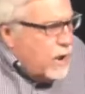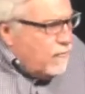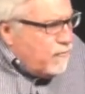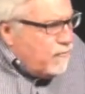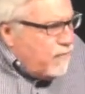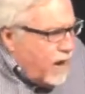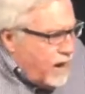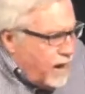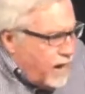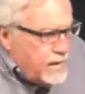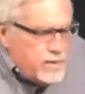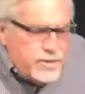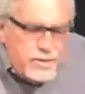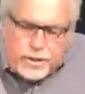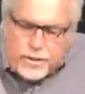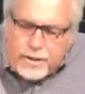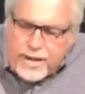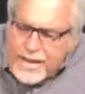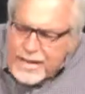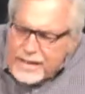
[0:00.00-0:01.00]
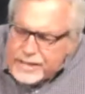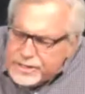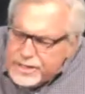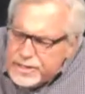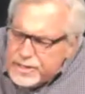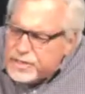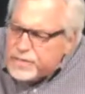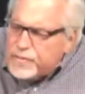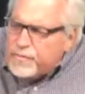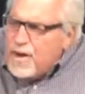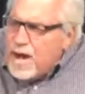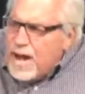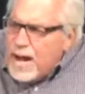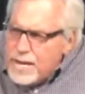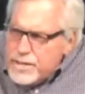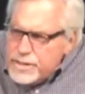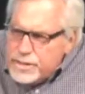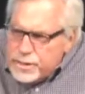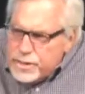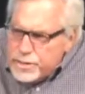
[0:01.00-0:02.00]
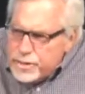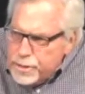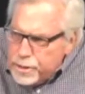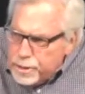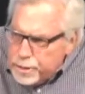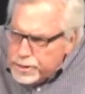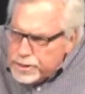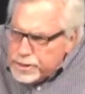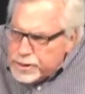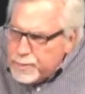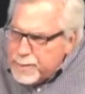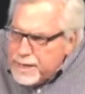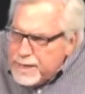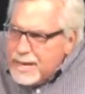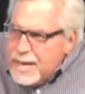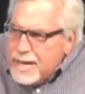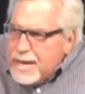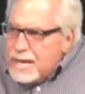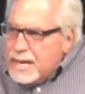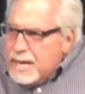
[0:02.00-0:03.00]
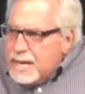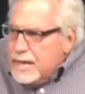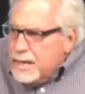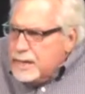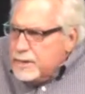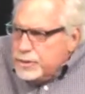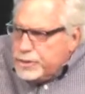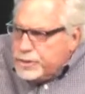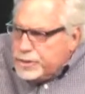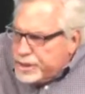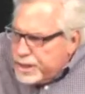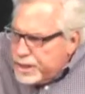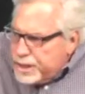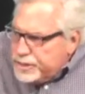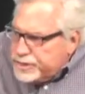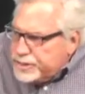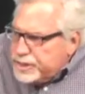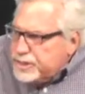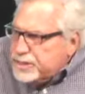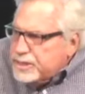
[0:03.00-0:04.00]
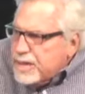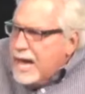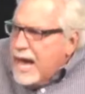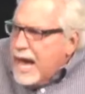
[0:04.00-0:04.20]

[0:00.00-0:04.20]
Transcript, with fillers: Find your essence, find your nourishment in Jesus,